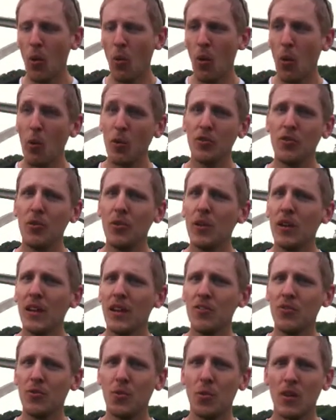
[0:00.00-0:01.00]
what we're doing
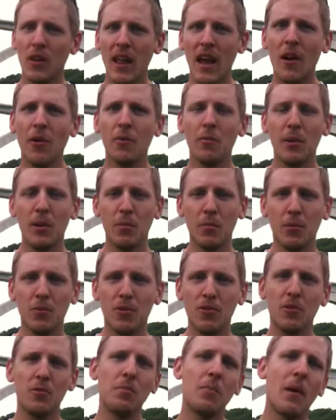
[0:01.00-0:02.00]
is we're allowing people
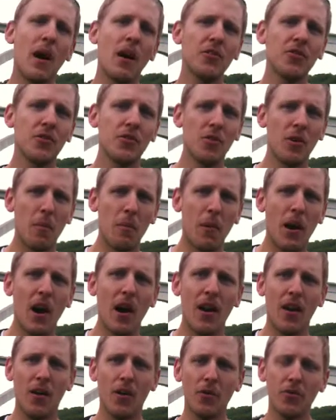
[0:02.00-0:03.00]
to sponsor a
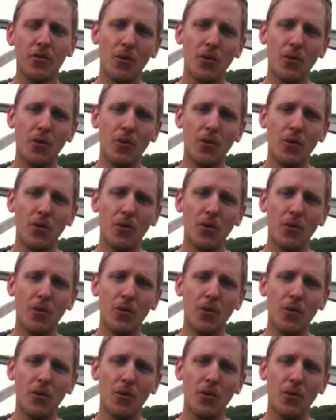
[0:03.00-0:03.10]
mile.